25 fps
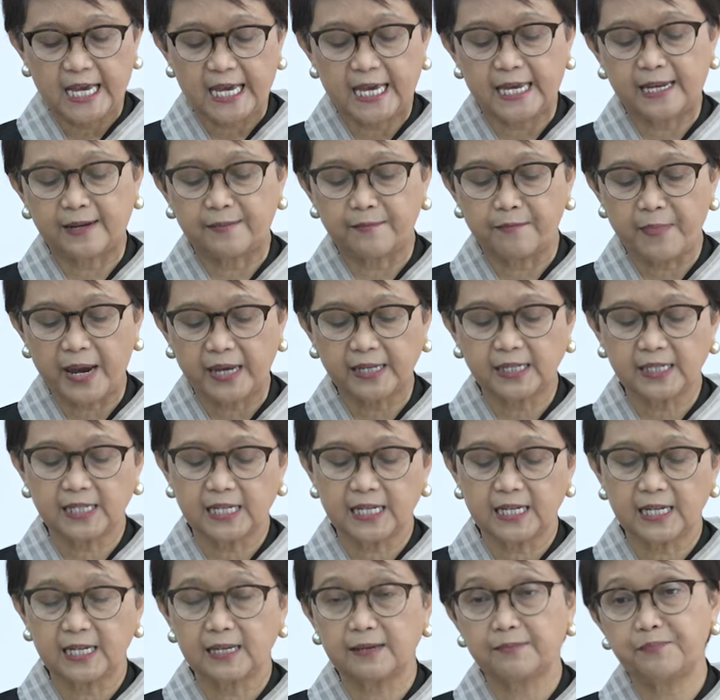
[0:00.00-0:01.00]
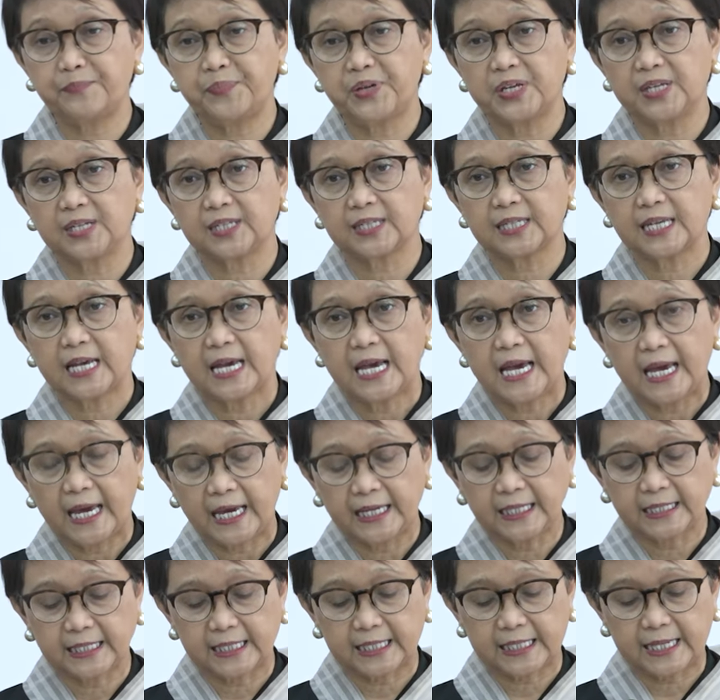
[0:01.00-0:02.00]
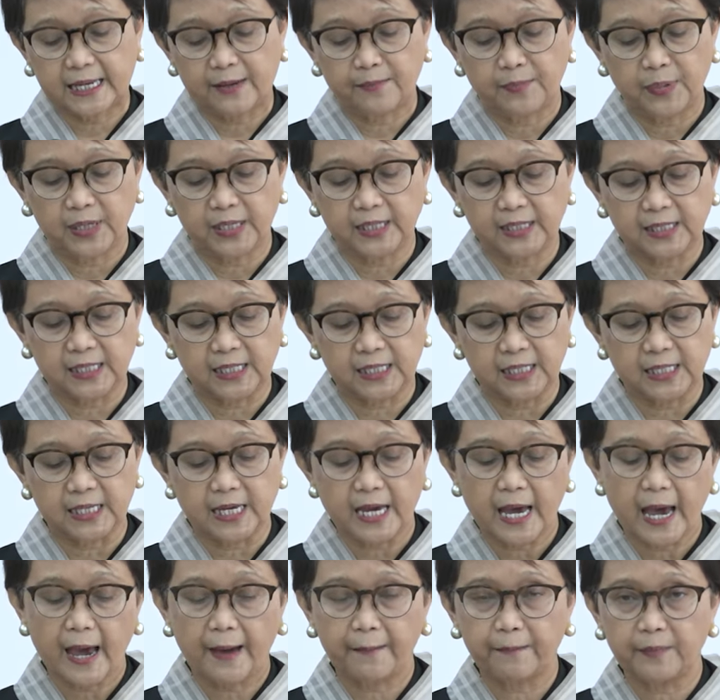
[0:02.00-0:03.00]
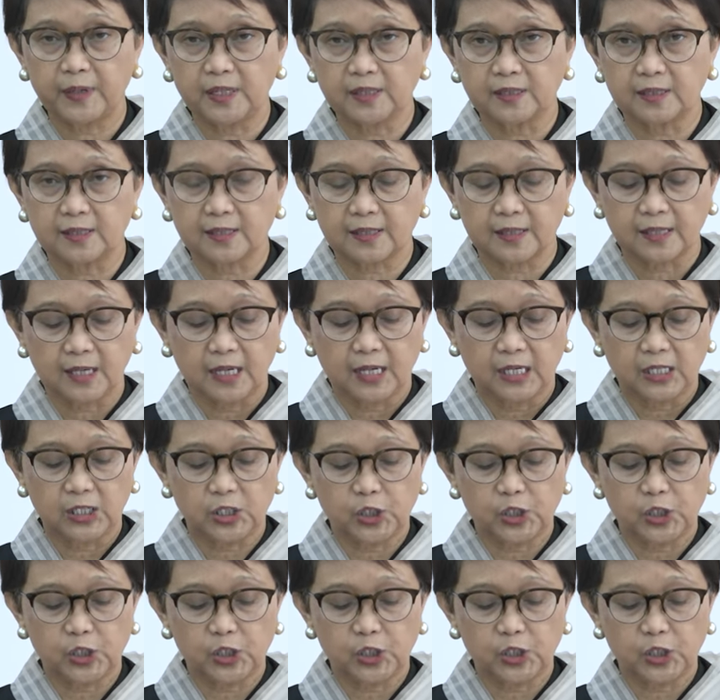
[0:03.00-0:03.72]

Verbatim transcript: in maintaining peace and stability amidst